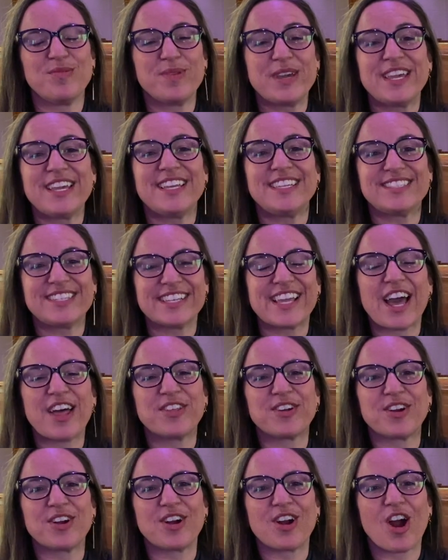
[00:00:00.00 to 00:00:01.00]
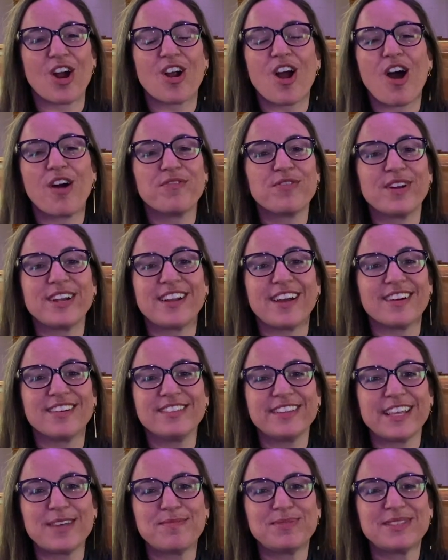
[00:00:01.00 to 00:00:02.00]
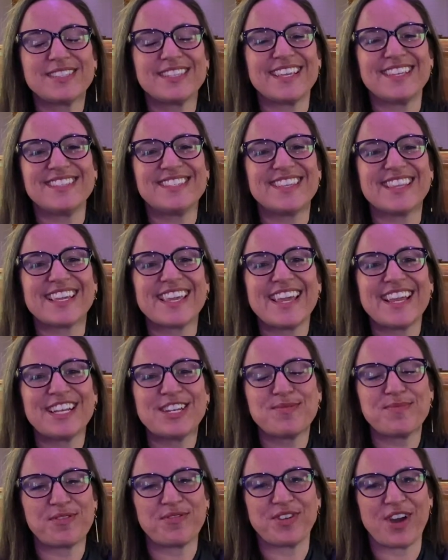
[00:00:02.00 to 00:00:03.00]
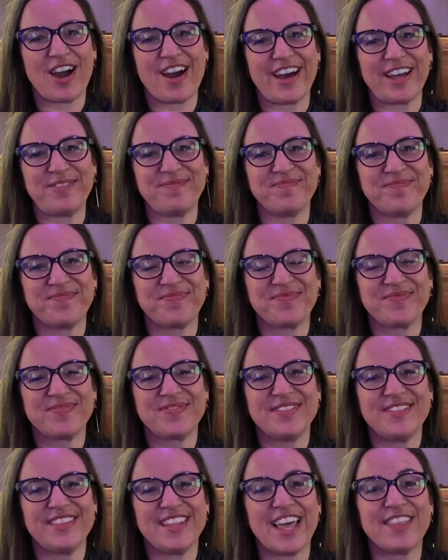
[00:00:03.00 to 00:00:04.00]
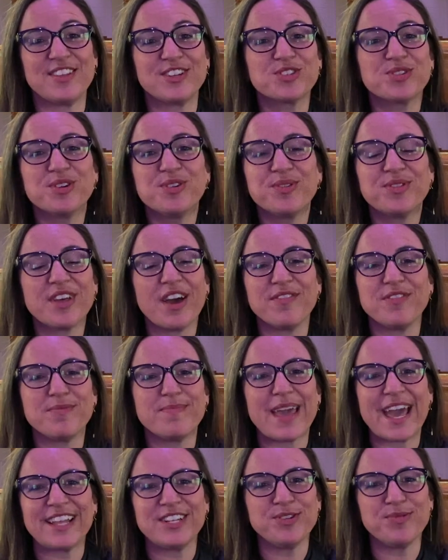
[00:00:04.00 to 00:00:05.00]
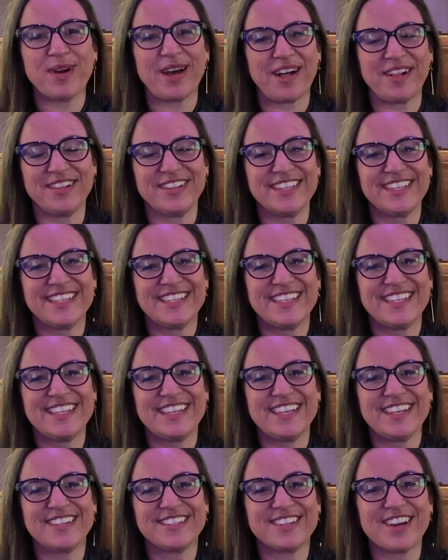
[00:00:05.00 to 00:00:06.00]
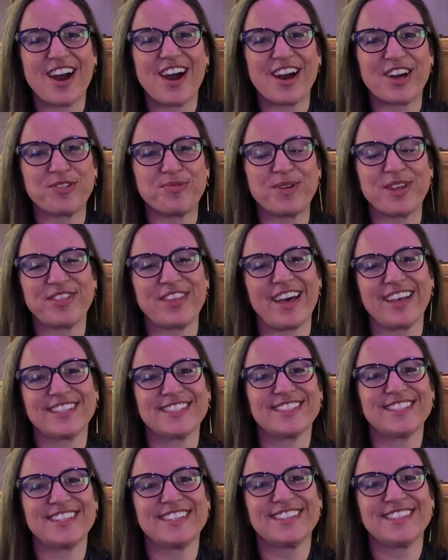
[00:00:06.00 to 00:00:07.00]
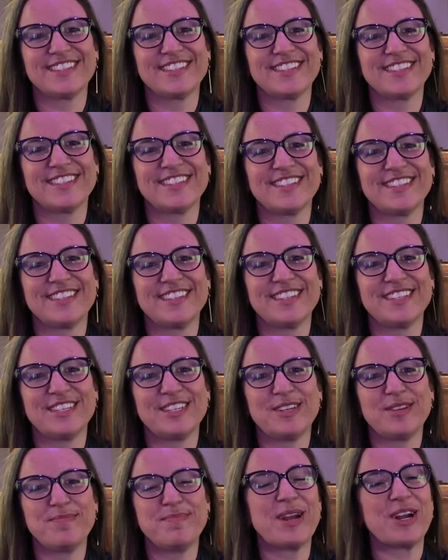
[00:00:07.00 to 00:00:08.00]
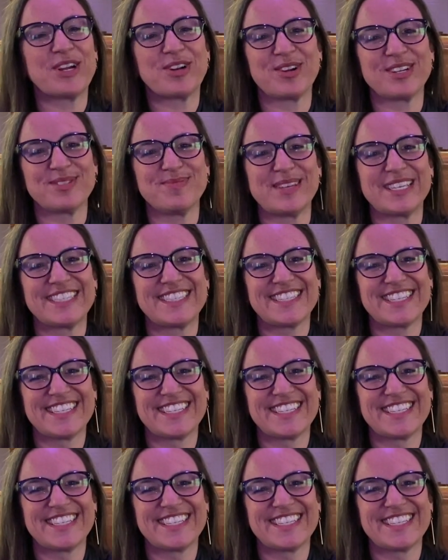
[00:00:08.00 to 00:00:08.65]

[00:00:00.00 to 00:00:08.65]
We, together, are offering a glimpse into the kingdom of God and the truth of Emmanuel, God with us. Merry Christmas.